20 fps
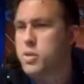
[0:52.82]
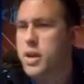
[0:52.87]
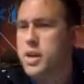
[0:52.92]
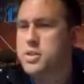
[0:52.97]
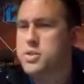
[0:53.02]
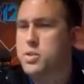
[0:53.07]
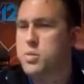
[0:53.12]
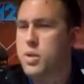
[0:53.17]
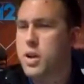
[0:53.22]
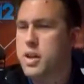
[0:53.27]

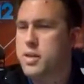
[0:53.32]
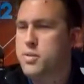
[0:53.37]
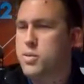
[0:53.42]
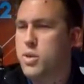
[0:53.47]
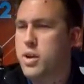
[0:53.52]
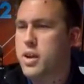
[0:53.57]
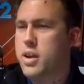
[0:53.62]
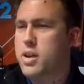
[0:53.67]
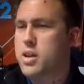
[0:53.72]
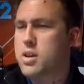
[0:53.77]
has the right of
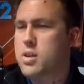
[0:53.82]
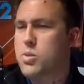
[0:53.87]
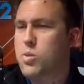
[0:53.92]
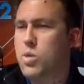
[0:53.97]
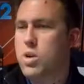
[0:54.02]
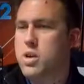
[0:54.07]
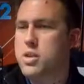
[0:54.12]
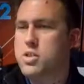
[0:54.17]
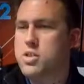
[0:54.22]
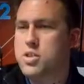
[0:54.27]
way?
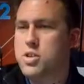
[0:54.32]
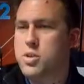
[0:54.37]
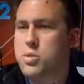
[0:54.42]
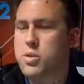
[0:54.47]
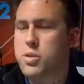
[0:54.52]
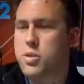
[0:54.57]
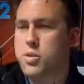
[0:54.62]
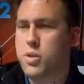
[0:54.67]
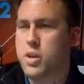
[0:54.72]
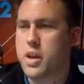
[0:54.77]
One, two,
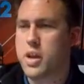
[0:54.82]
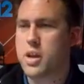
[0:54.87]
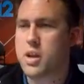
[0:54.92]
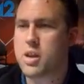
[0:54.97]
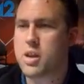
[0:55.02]
or three?